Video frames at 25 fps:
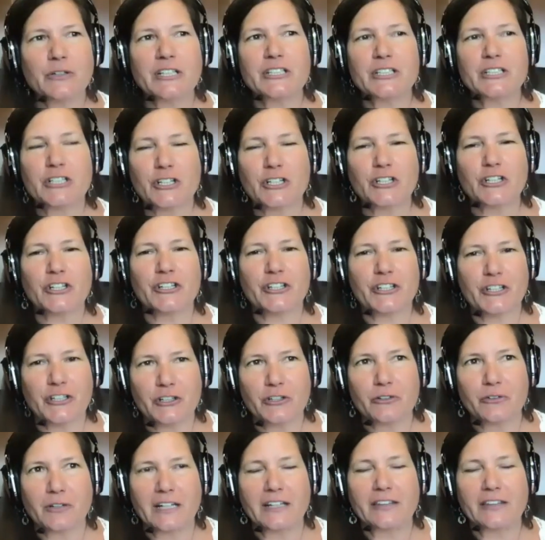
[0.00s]
to
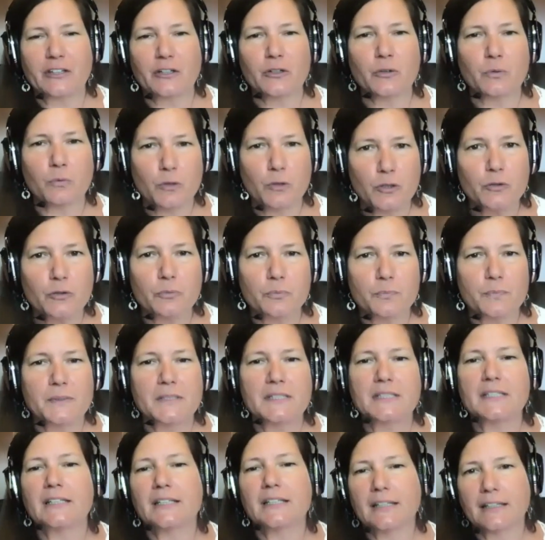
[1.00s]
curate the
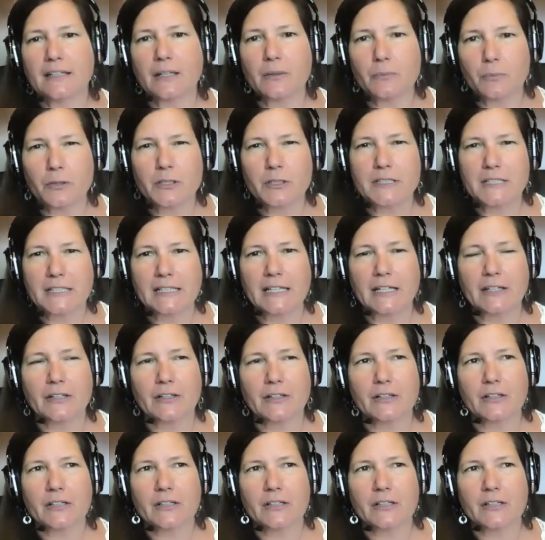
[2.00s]
groups that work together.